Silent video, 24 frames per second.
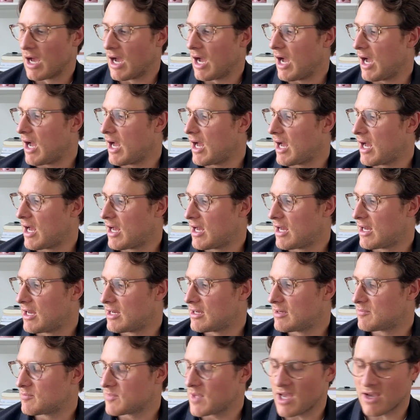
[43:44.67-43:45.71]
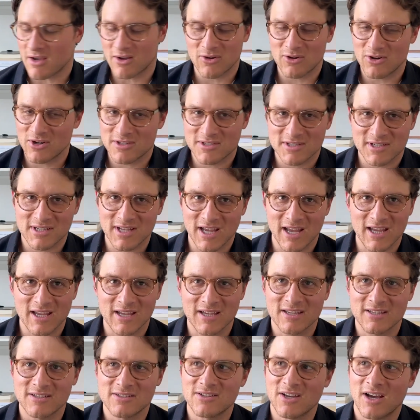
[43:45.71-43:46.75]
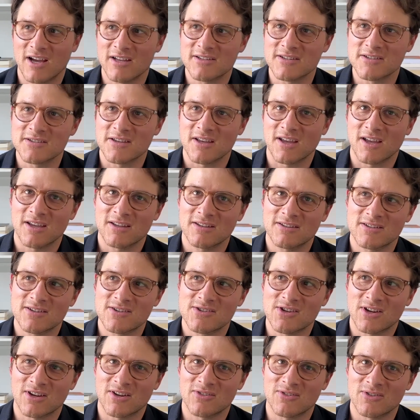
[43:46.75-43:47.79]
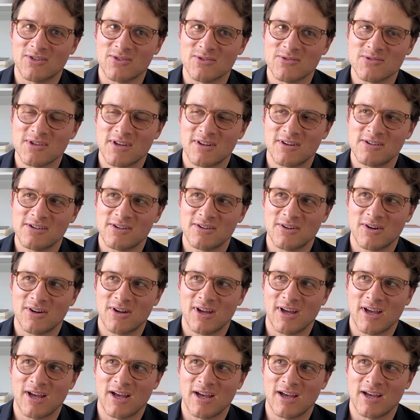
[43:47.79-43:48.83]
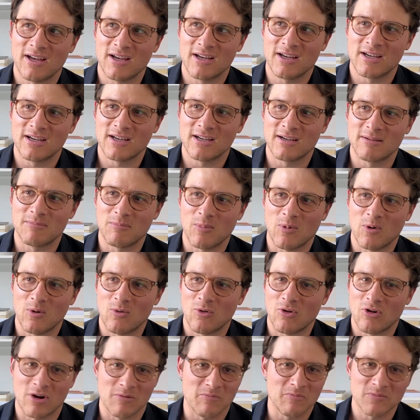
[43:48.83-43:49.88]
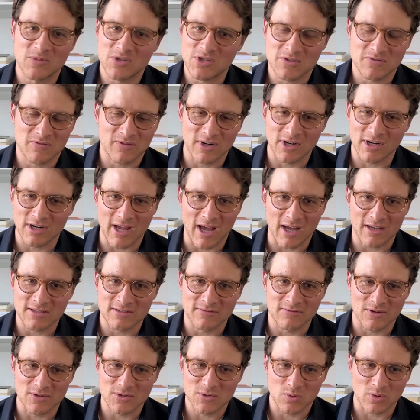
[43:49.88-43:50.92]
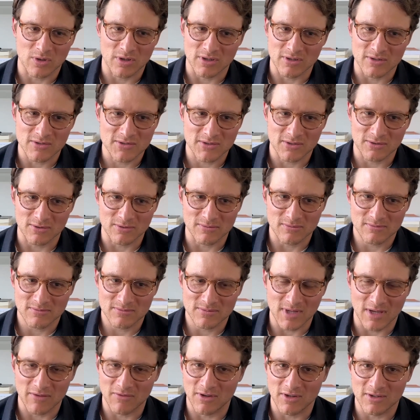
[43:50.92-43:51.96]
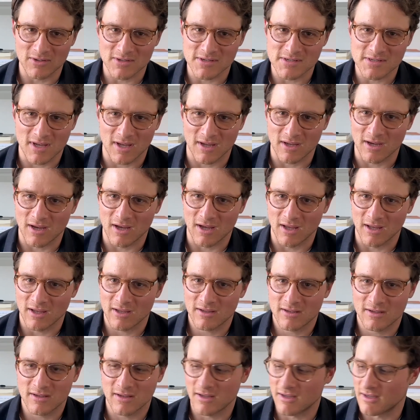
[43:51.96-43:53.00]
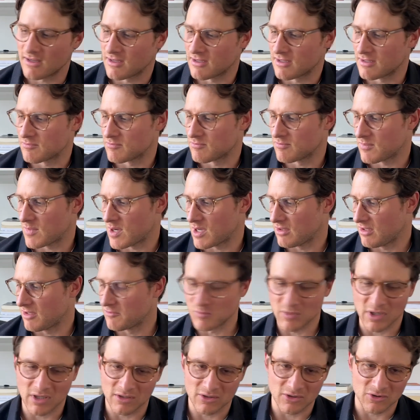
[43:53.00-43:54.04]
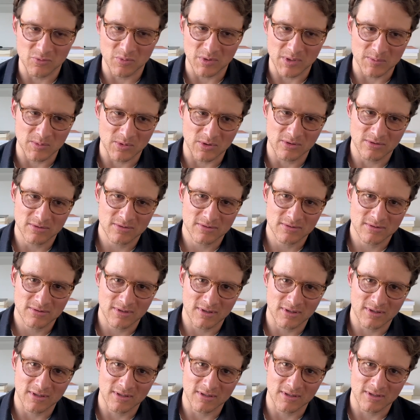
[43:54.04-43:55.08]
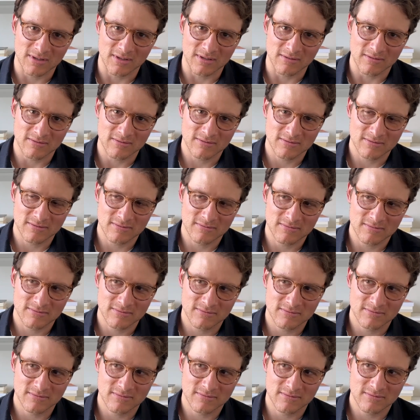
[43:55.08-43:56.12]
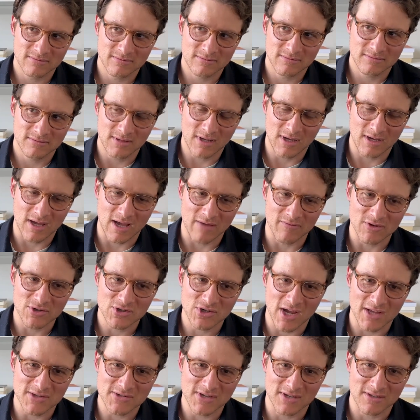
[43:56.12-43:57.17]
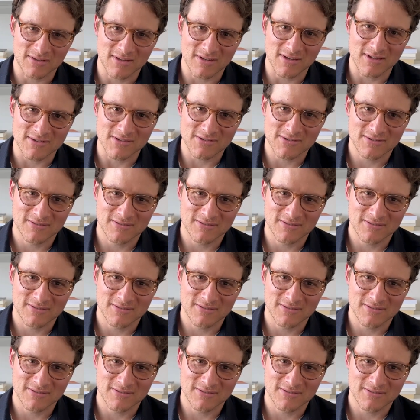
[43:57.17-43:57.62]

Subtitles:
Go to todayin.design to check out the newsletter. Or I'm just very active on Twitter, so definitely say hi. I love meeting new people and having chats like this.